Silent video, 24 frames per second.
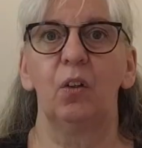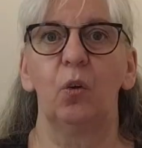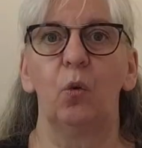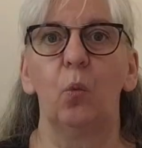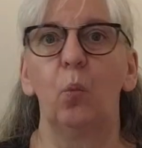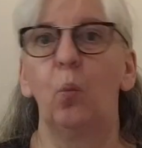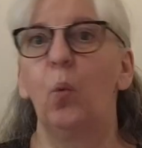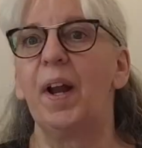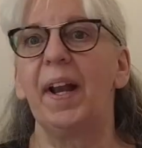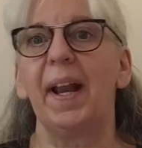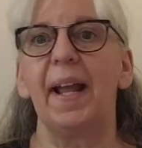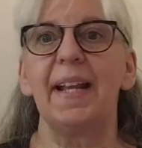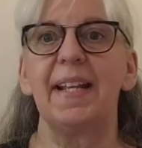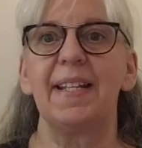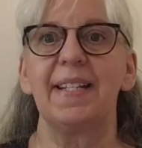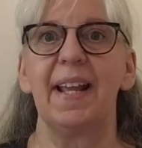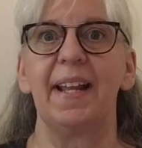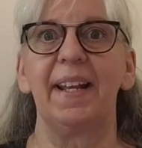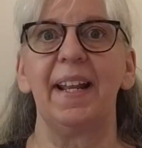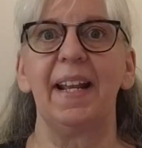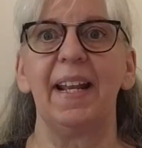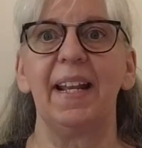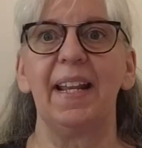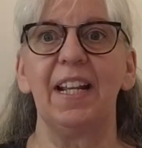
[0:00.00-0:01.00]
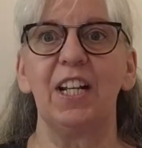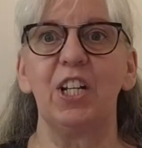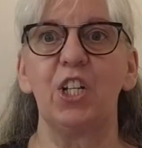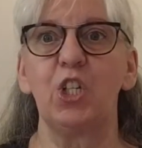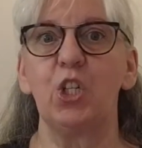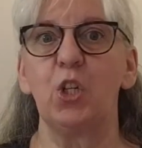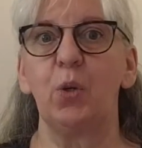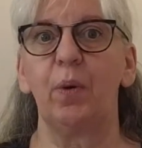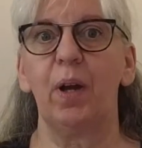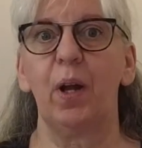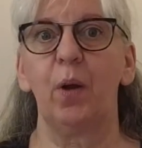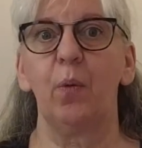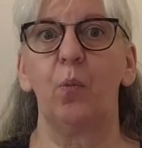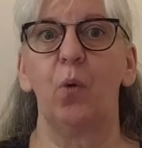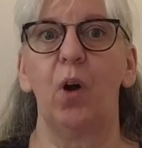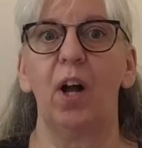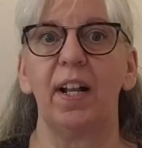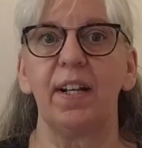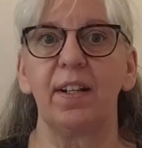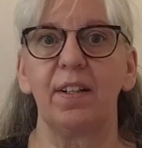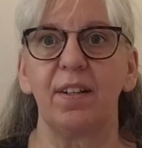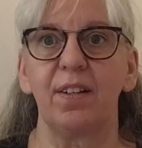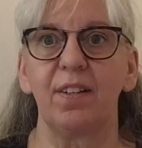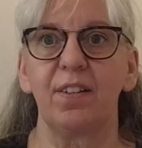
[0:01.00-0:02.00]
What identity do I
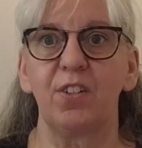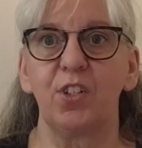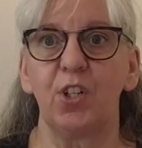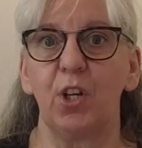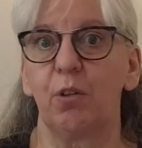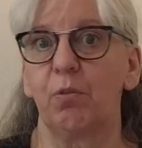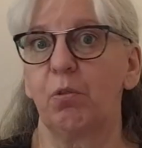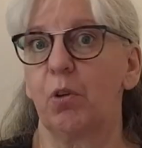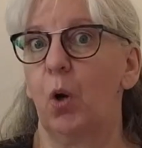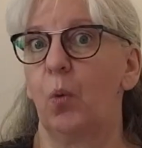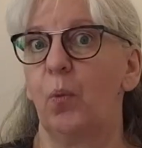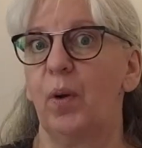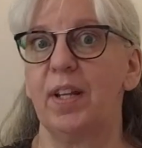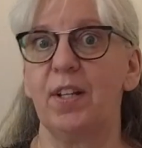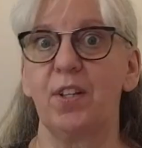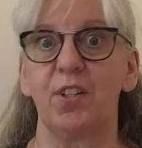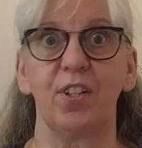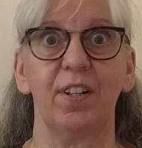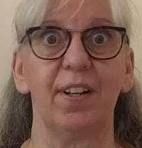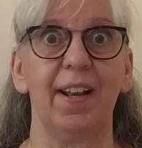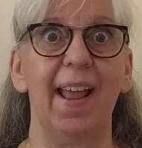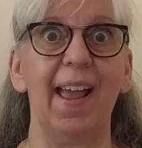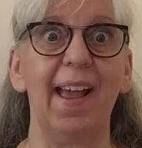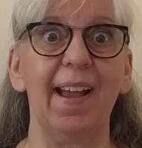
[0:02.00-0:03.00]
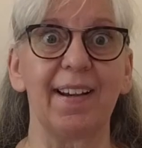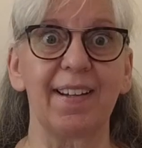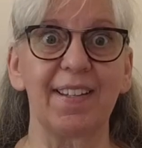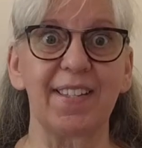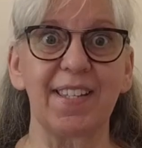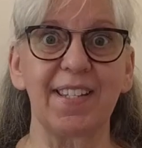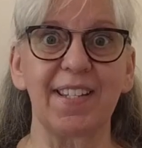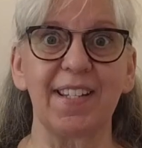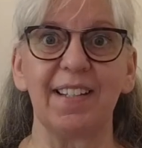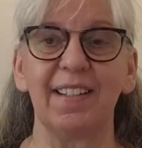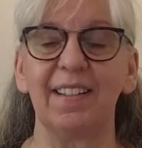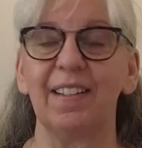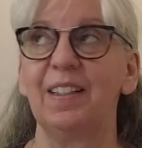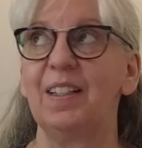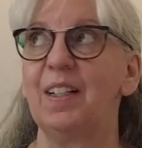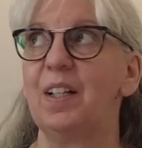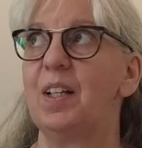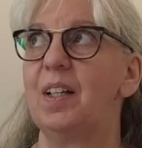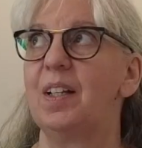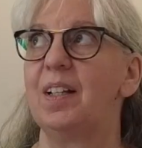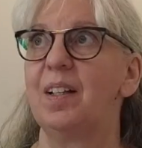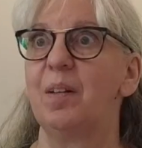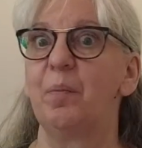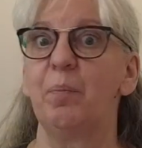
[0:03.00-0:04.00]
want to grow into next?
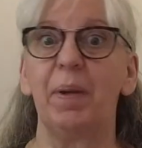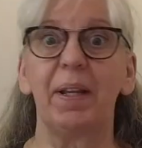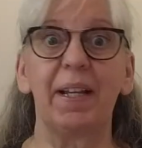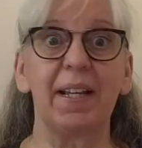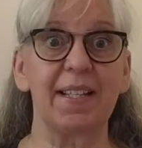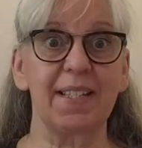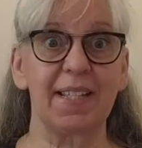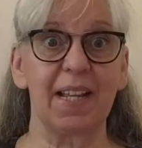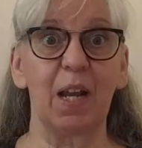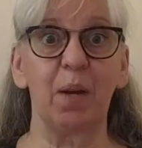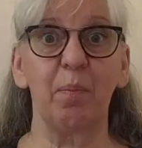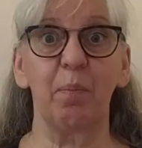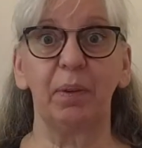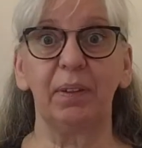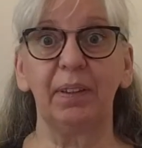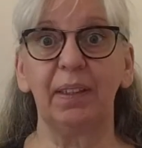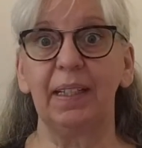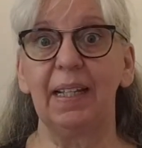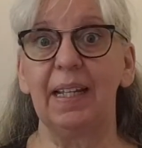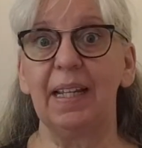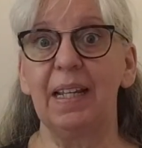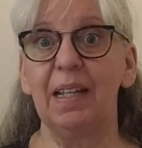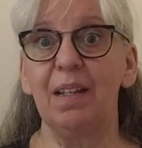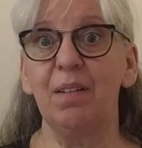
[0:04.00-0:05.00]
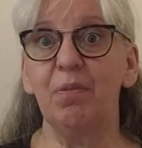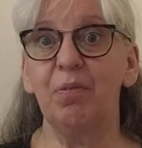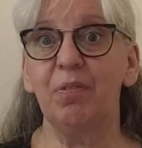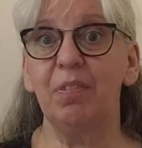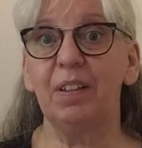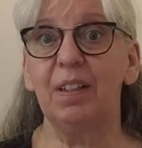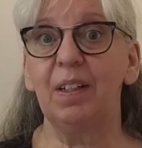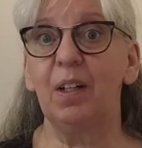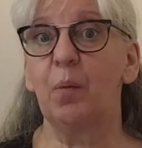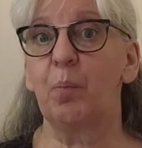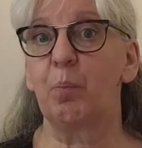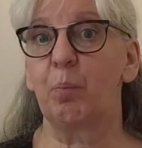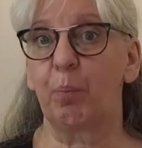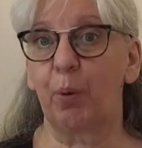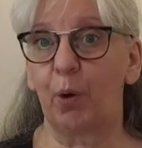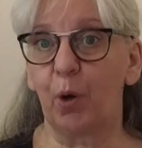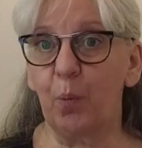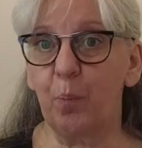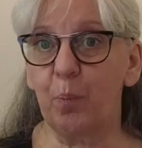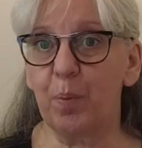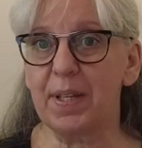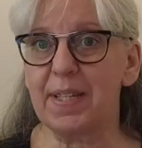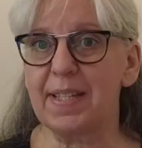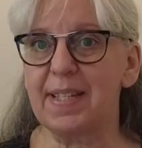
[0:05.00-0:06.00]
Because I believe
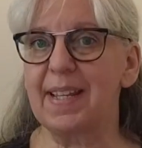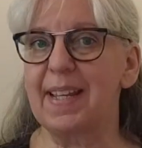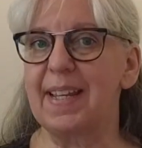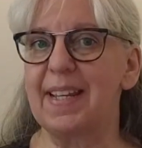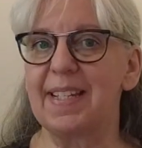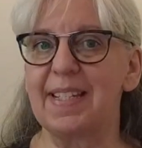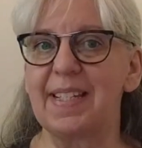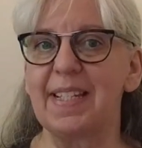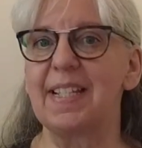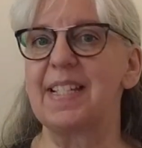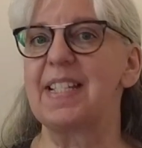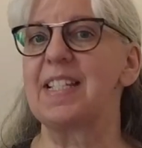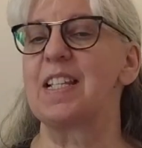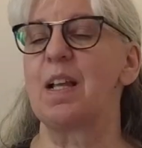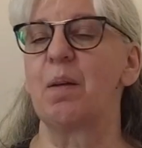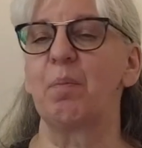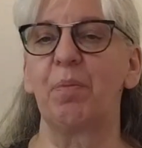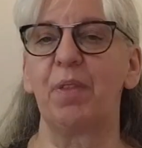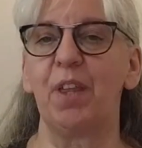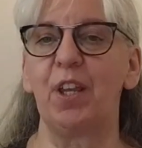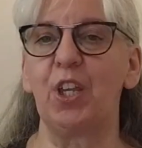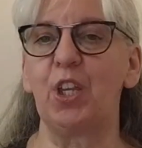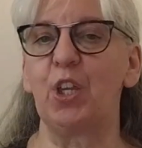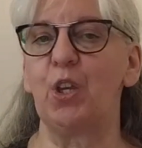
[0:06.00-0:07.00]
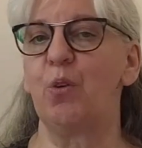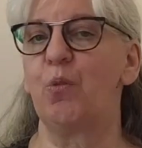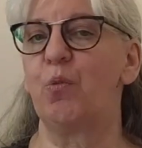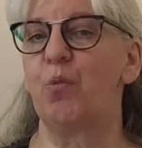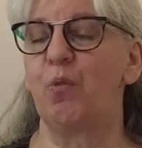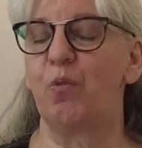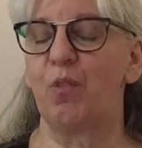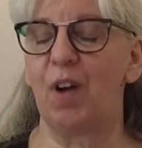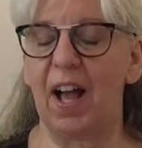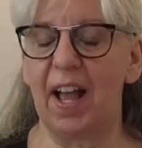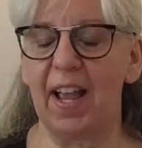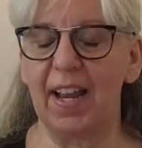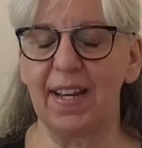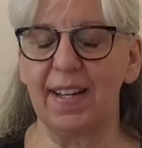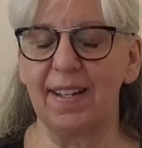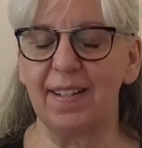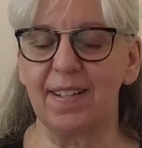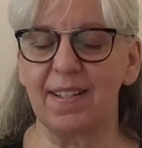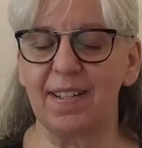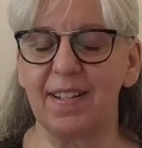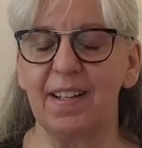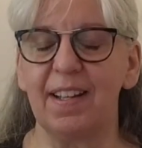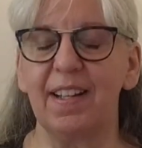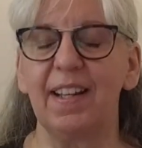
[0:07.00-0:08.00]
purpose isn't something you
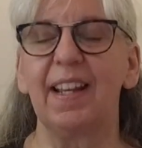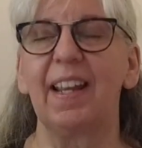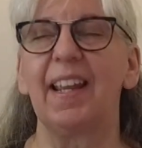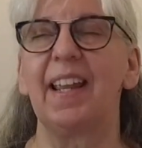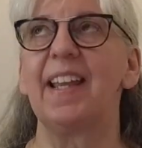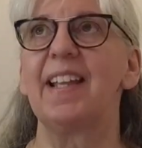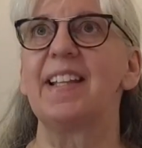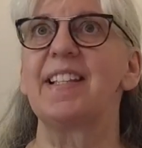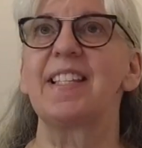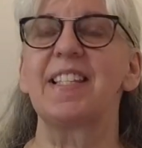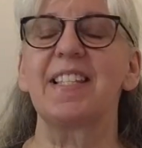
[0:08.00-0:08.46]
find. It's